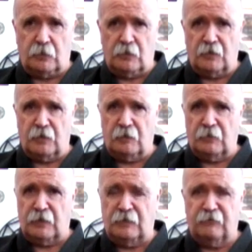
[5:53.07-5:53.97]
Uh,
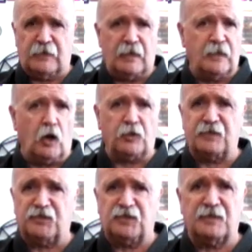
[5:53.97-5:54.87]
and again,
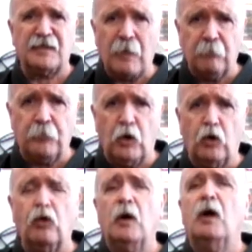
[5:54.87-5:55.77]
arts such as
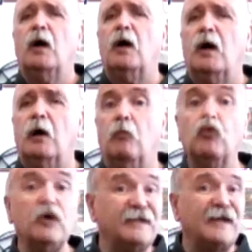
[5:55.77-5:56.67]
Kempo, uh,
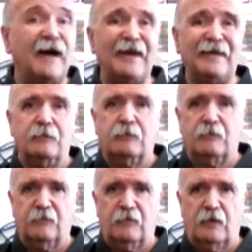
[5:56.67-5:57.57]
Muay Thai,
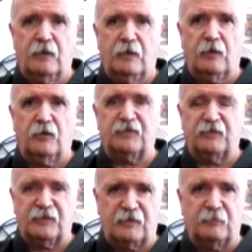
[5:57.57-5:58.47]
uh,
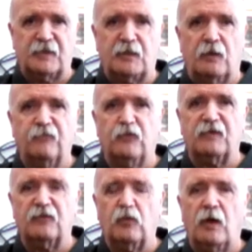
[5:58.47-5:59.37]
also systems of kung fu
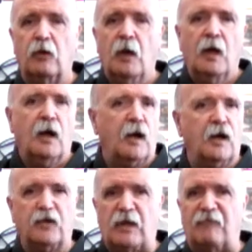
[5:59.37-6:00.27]
as well,
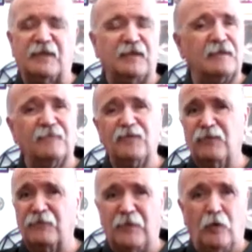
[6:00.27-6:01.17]
uh, you have extensive
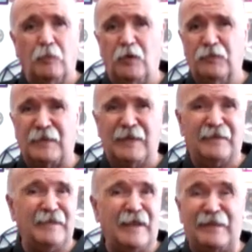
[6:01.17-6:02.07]
use of elbows,
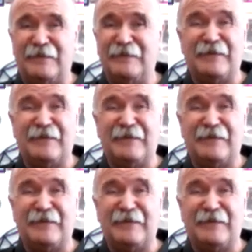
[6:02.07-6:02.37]
and they are